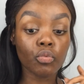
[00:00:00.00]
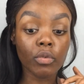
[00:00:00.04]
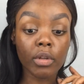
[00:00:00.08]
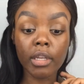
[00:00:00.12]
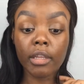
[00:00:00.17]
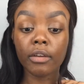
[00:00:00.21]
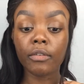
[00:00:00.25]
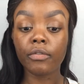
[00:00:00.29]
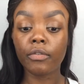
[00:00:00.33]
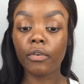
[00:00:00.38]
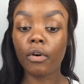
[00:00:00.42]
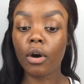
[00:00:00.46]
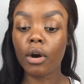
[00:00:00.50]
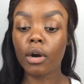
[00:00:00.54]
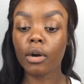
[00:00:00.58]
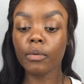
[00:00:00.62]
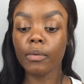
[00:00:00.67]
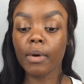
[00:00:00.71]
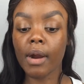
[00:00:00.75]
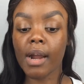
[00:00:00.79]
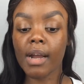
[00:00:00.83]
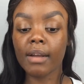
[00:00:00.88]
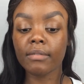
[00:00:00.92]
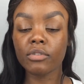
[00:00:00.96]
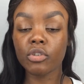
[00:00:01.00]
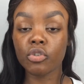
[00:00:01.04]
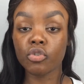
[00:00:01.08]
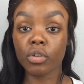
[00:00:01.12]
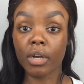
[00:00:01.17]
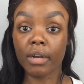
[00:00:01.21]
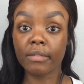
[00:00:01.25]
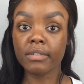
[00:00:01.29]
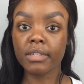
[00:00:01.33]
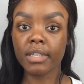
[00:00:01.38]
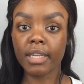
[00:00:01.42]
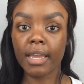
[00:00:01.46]
really far where I have to
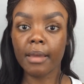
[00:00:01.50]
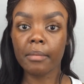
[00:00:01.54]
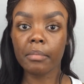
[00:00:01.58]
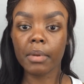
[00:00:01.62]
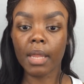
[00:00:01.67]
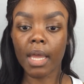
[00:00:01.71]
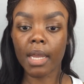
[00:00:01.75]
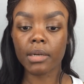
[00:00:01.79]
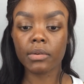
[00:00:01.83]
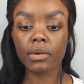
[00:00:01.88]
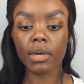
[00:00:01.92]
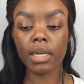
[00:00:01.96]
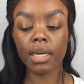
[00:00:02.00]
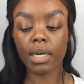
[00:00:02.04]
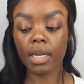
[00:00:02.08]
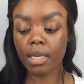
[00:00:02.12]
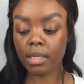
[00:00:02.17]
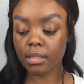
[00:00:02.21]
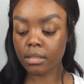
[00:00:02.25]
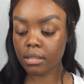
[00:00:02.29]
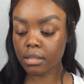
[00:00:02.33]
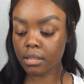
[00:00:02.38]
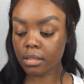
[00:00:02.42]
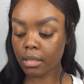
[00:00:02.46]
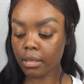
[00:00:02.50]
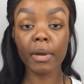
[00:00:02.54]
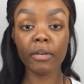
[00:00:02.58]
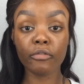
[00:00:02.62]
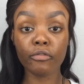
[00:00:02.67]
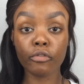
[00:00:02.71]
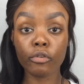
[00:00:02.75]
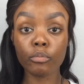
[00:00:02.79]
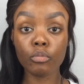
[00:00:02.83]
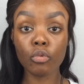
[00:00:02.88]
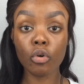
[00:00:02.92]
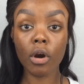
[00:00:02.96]
drive to get Black Radiance. But
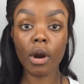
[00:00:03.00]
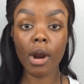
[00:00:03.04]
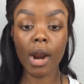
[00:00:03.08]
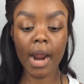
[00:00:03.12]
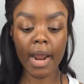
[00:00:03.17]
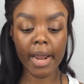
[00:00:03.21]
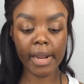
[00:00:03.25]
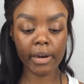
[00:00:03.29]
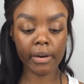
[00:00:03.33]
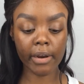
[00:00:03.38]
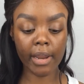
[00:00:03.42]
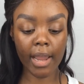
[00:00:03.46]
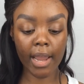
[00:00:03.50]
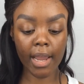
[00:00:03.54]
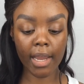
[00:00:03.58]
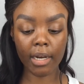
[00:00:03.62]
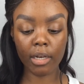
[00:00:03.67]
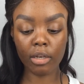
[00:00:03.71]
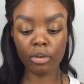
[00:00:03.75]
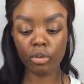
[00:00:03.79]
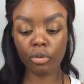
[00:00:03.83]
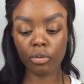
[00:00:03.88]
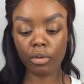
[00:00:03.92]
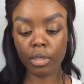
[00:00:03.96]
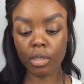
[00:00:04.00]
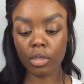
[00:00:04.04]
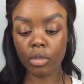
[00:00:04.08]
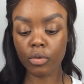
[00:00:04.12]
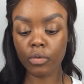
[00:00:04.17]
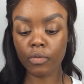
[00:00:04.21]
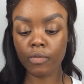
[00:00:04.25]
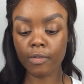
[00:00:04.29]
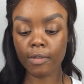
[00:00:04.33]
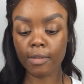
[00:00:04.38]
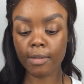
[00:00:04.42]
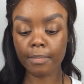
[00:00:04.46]
for more higher end, you can
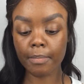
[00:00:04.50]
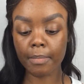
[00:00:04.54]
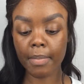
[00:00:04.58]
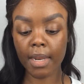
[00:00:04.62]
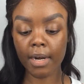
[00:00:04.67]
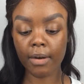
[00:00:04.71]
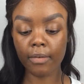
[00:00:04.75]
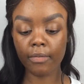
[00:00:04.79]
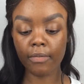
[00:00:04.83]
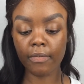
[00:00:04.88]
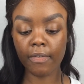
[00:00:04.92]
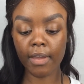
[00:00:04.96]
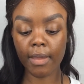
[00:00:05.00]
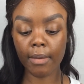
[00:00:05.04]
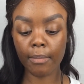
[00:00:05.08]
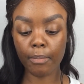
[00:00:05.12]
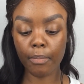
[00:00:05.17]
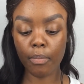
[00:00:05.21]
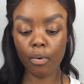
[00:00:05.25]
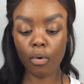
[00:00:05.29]
use the Benefit